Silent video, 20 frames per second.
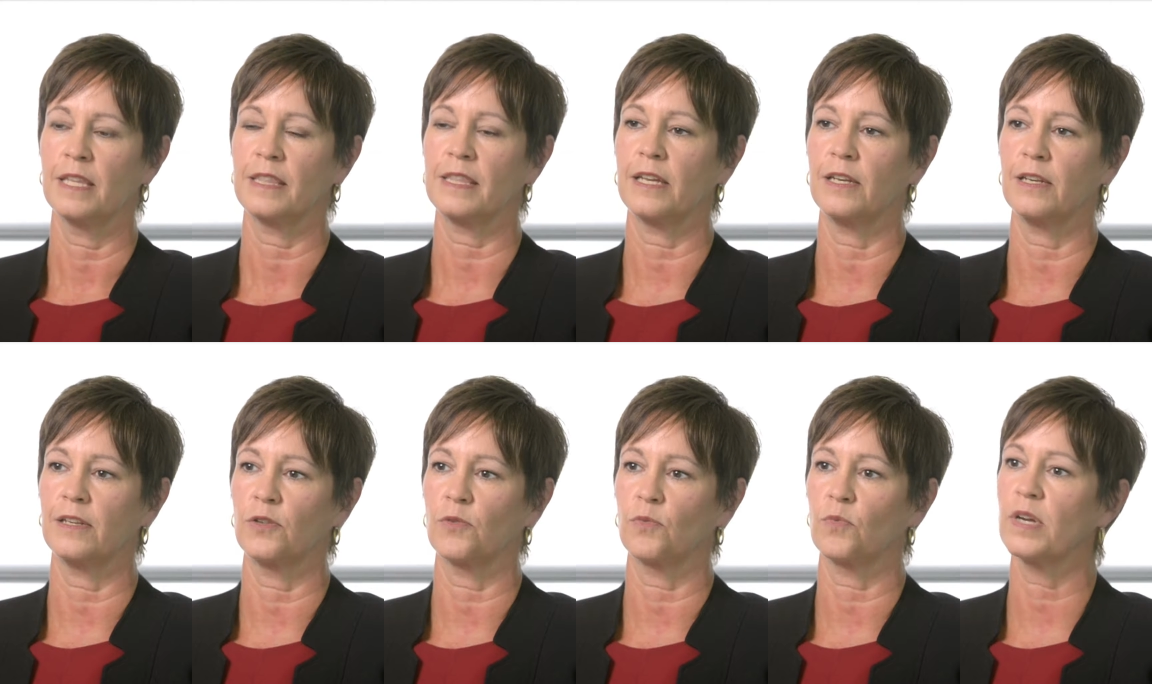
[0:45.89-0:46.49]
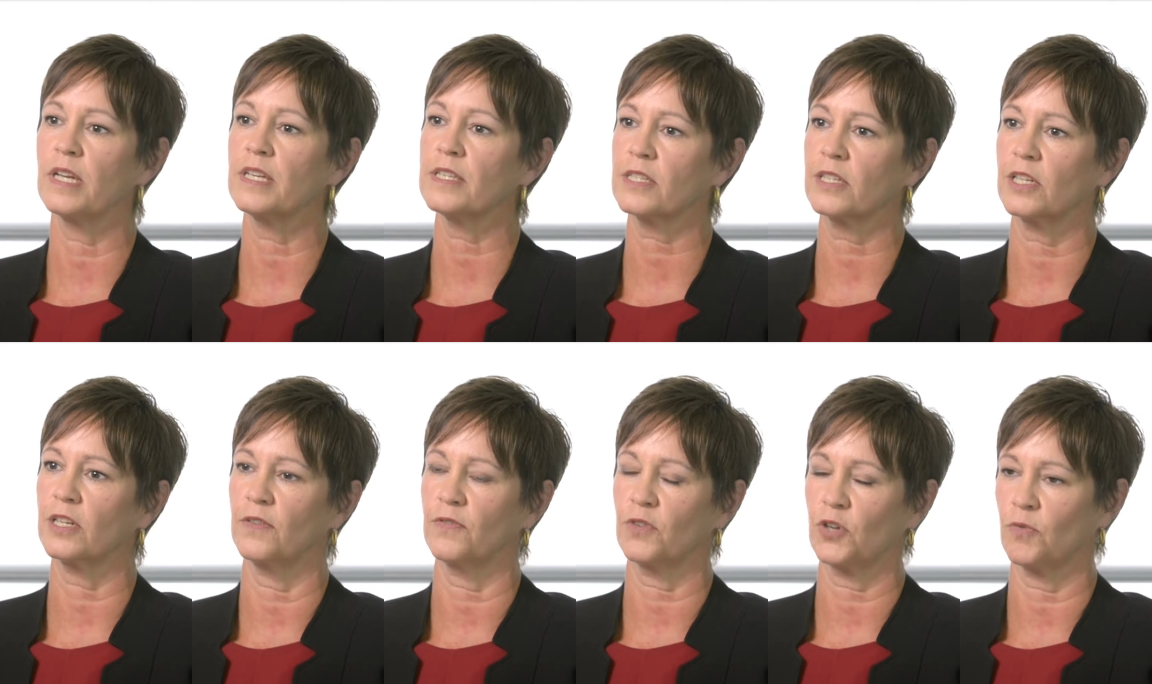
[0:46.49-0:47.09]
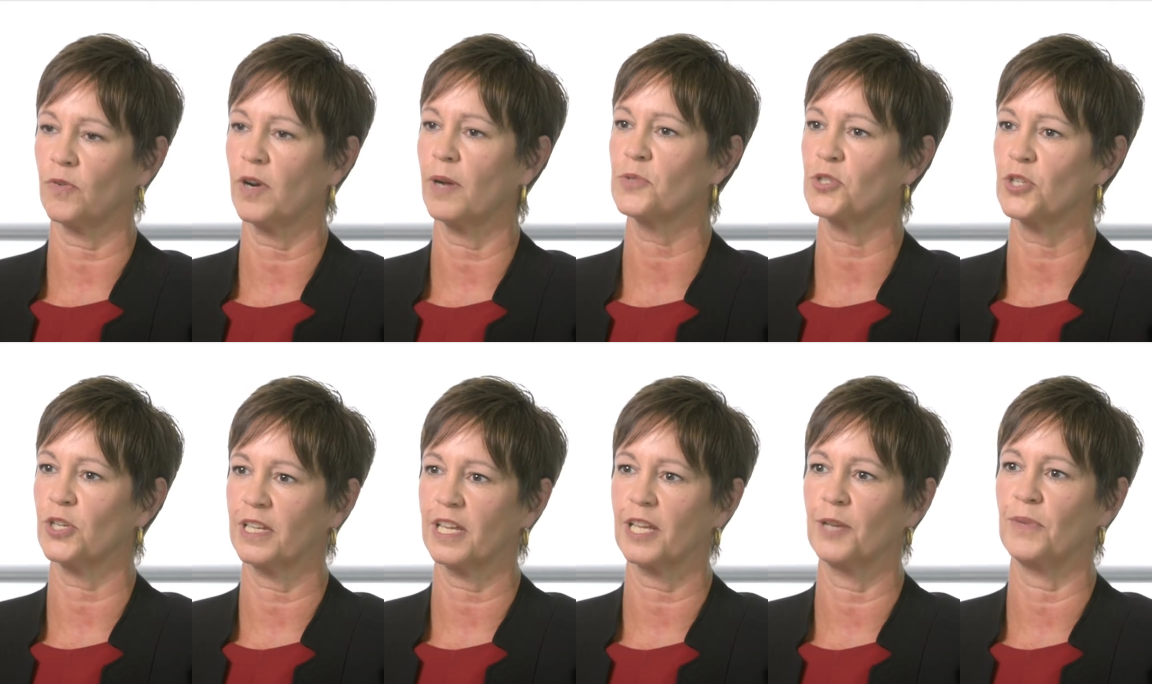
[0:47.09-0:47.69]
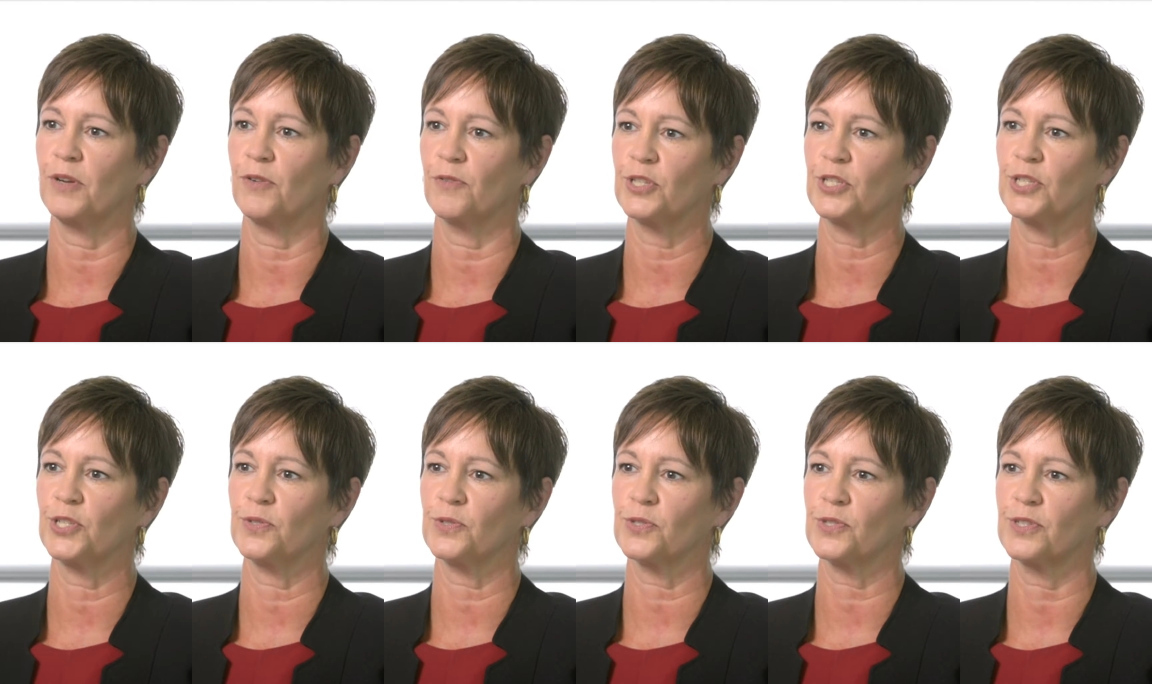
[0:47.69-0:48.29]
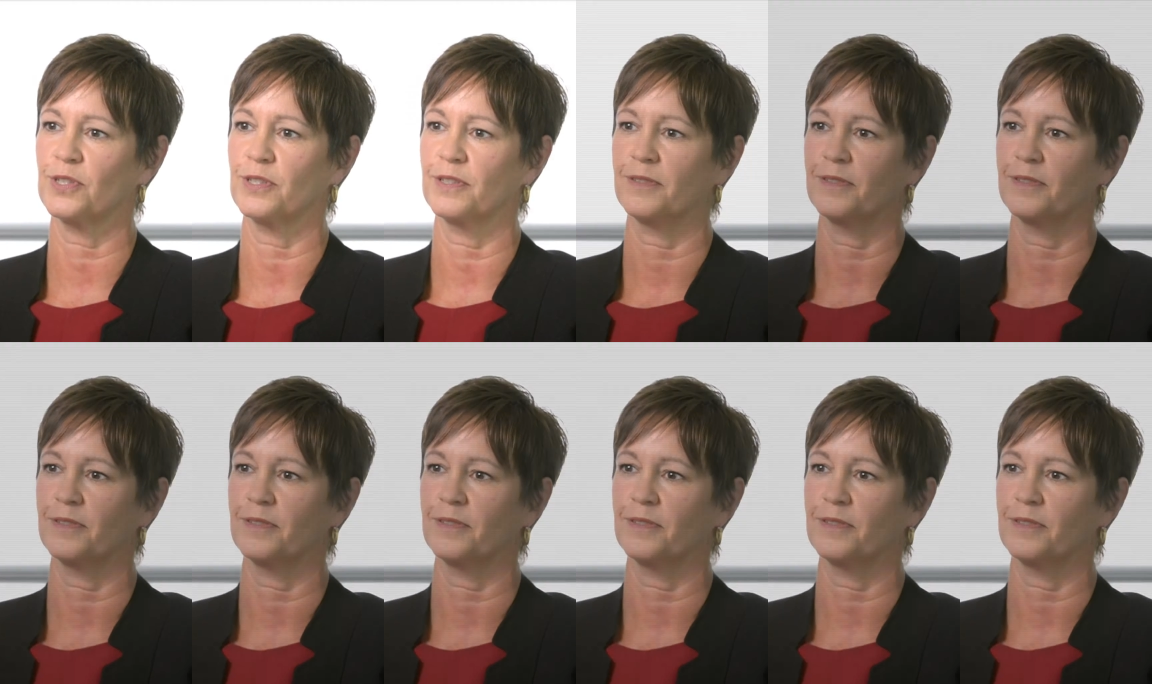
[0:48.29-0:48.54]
then the risk of corruption can be reduced.